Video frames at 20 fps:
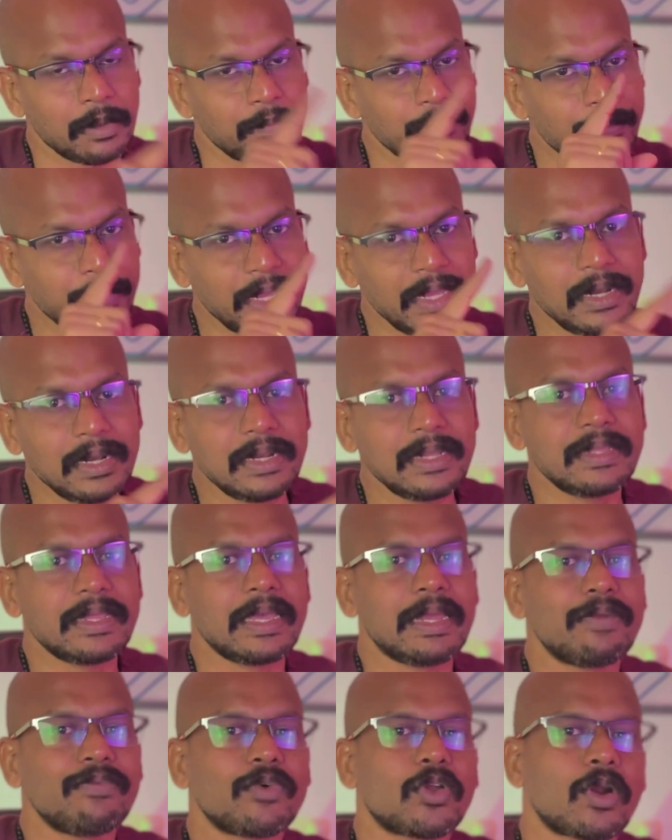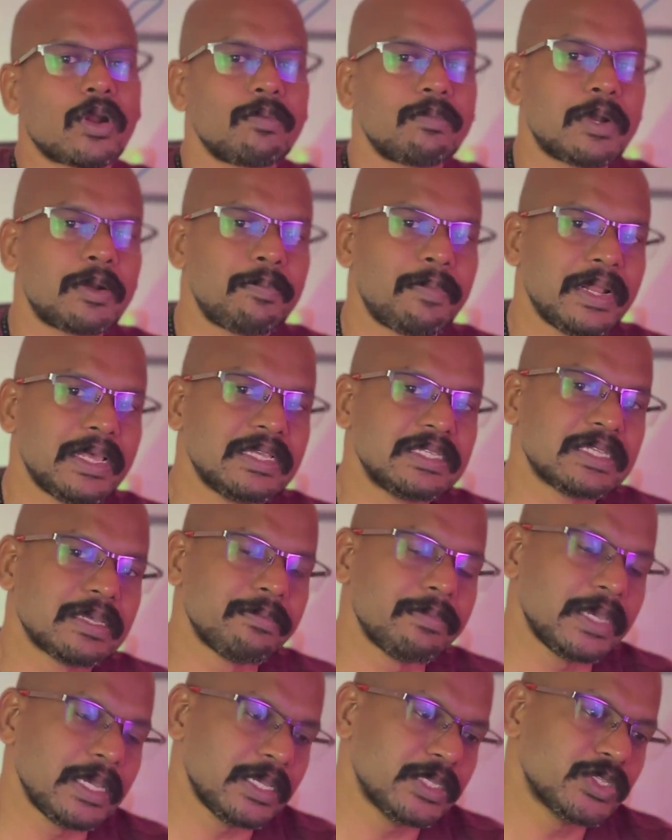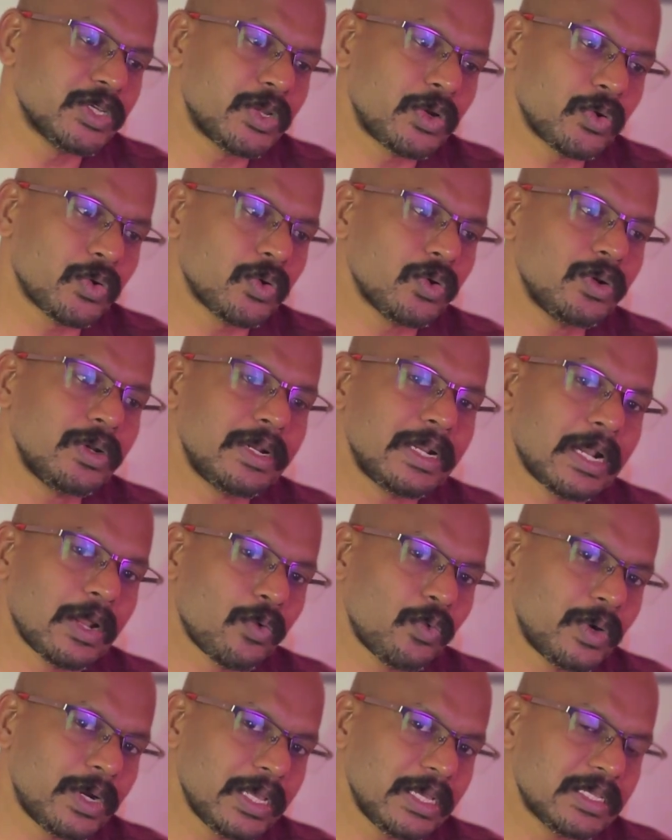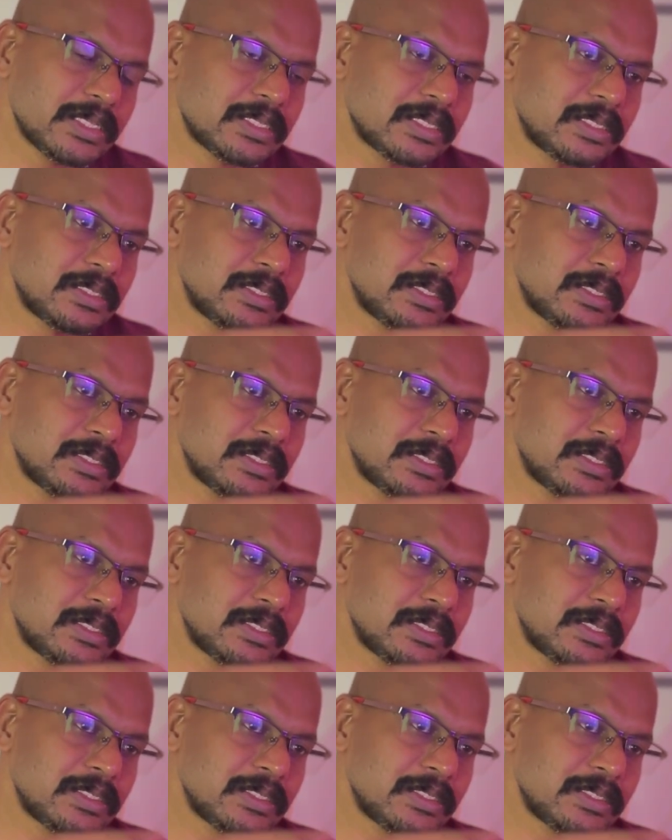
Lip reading: Mainly the environment plays a major role nowadays.